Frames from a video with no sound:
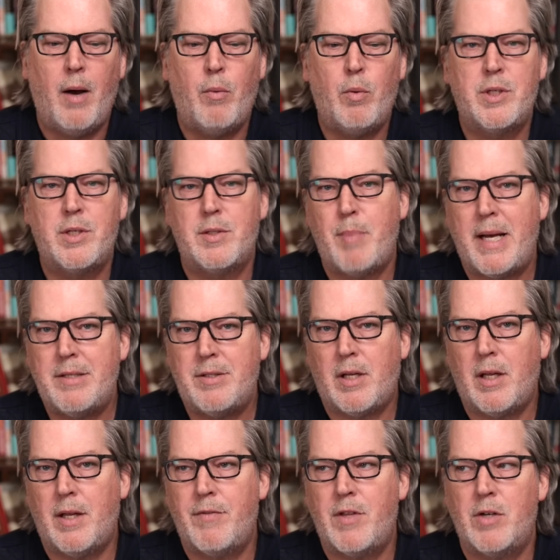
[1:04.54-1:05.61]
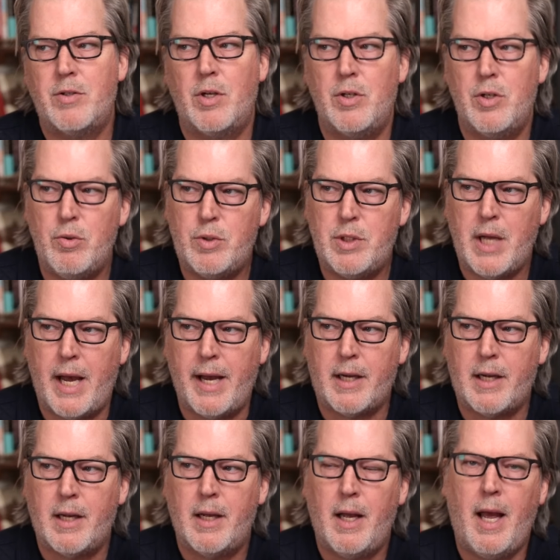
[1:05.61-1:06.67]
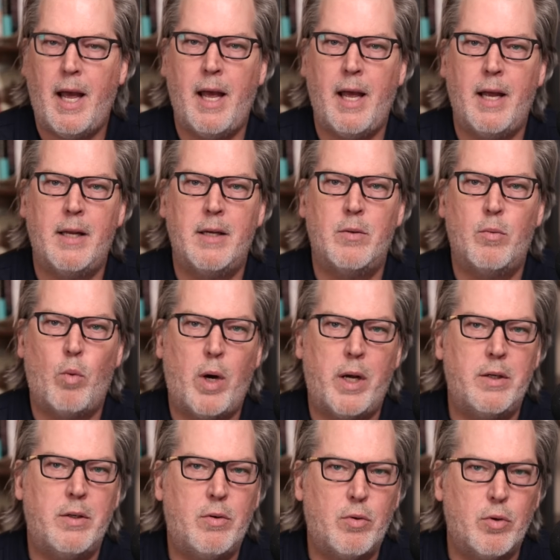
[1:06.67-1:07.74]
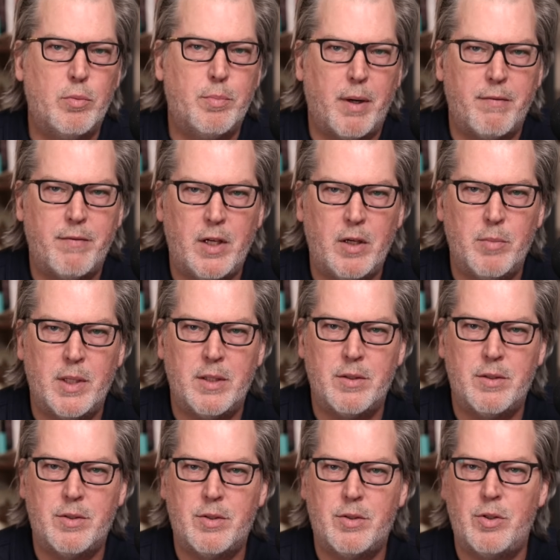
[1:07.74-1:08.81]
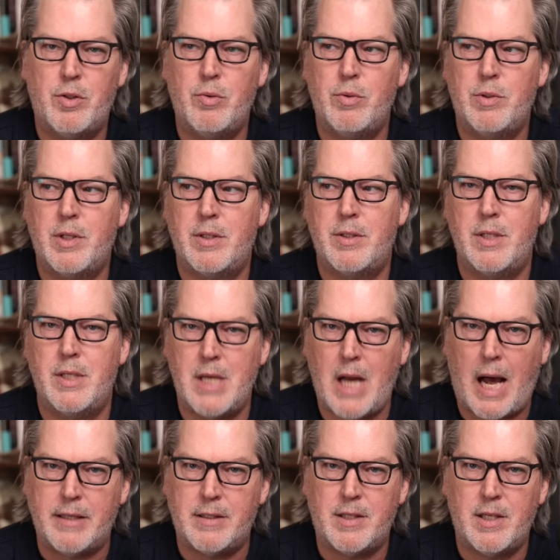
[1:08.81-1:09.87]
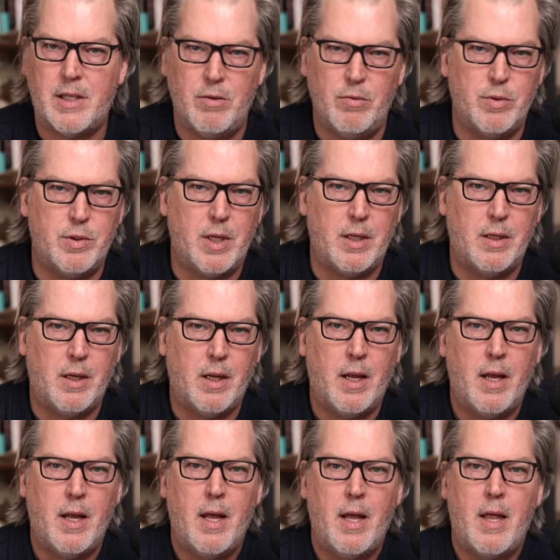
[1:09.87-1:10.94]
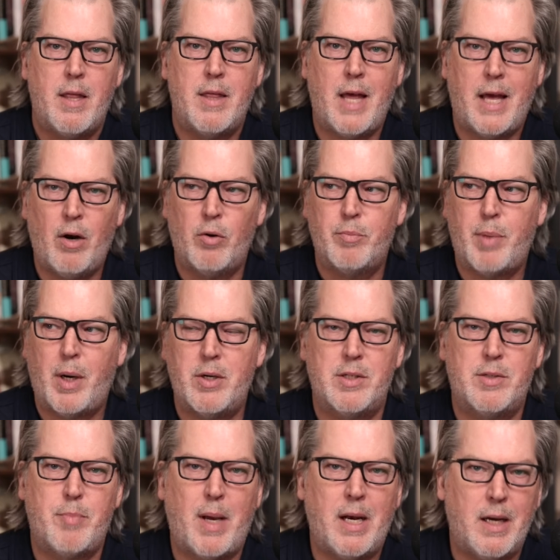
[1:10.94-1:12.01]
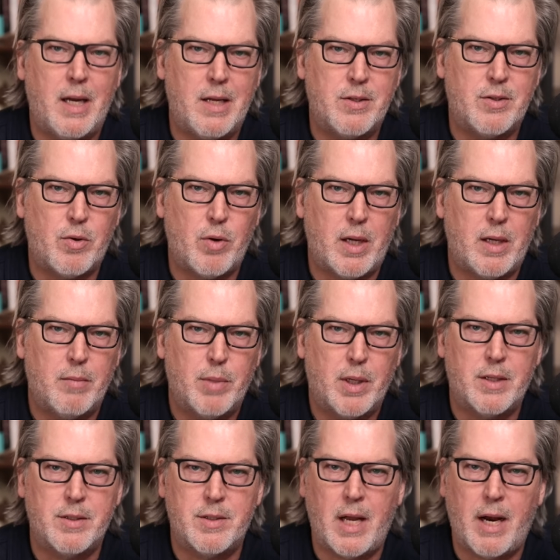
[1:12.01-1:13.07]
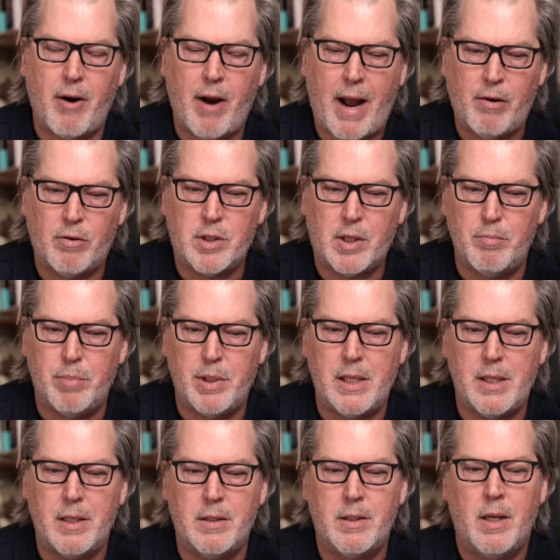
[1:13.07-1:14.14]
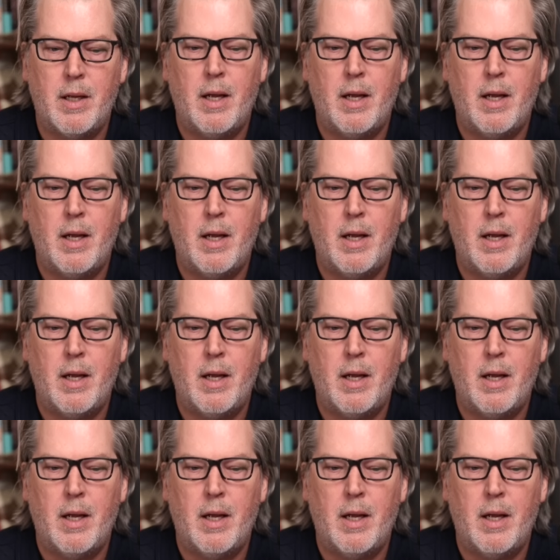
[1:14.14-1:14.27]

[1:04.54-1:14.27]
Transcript: which is basically if there's a new tech and one group of humans chooses not to use it, they don't participate in history because they are outcompeted.